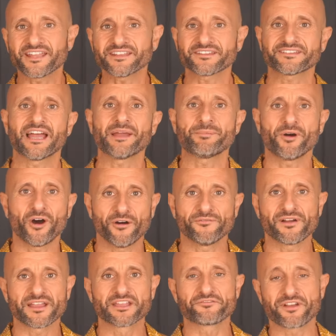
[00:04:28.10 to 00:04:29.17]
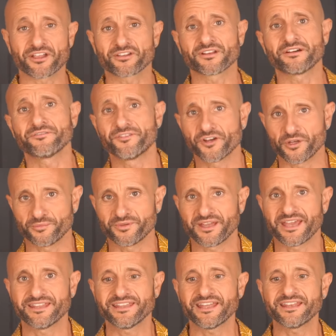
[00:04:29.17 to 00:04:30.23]
another type of irregular verb,
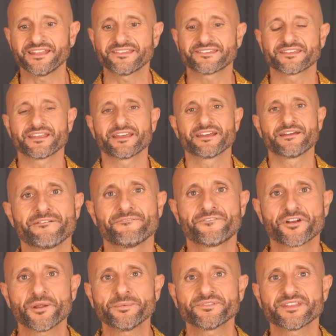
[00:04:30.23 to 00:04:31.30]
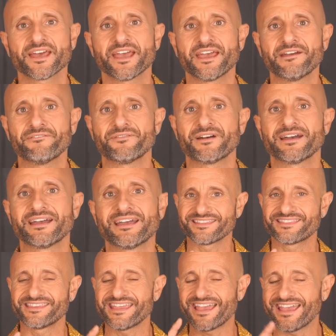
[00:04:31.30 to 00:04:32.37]
and that is verbs that have
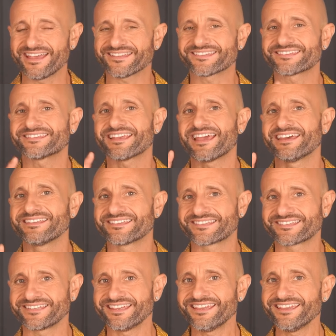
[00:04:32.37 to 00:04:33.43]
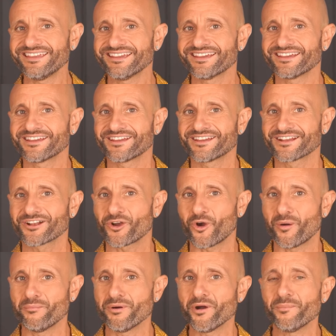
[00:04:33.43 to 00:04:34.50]
the S and C
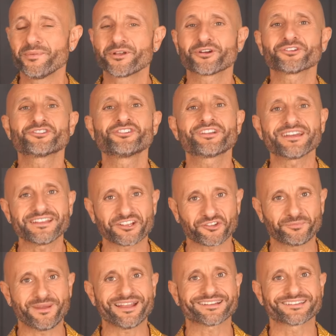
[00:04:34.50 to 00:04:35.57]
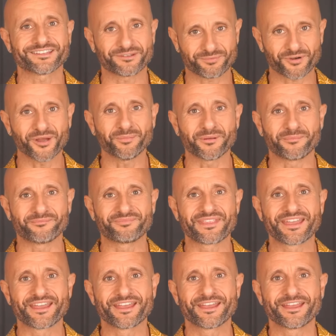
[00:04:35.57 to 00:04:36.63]
combo, because you can expect the problem.
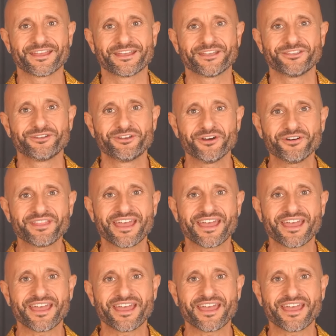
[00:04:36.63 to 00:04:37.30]
You know